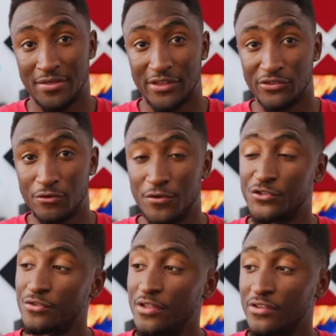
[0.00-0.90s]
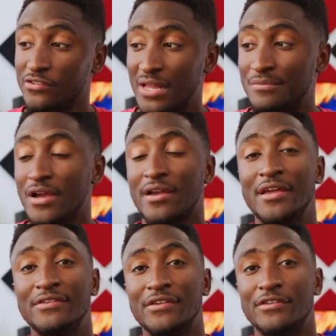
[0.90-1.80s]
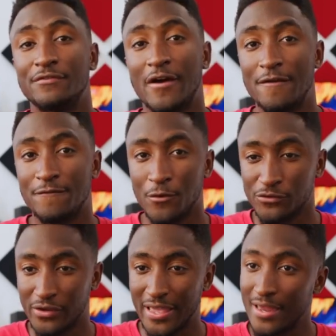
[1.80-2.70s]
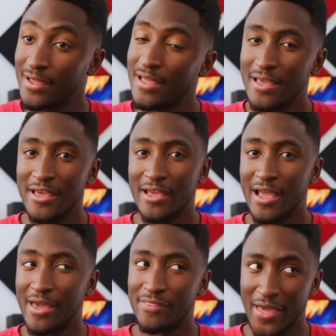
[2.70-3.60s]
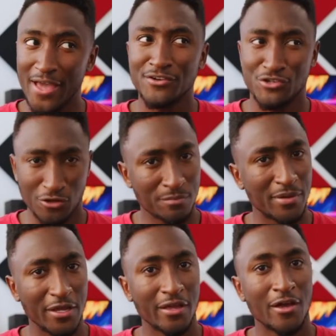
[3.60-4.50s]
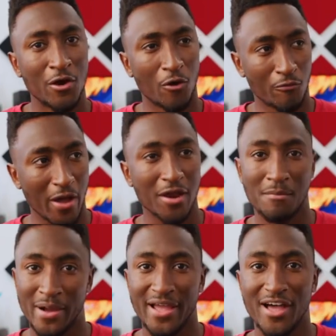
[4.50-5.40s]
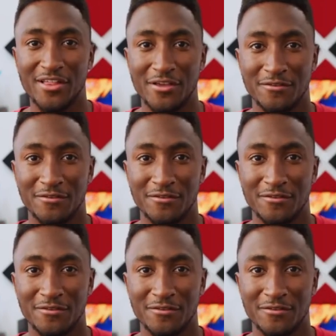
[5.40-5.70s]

That's a new feature these Snapdragon 865 phones are getting, and that should be right up my alley.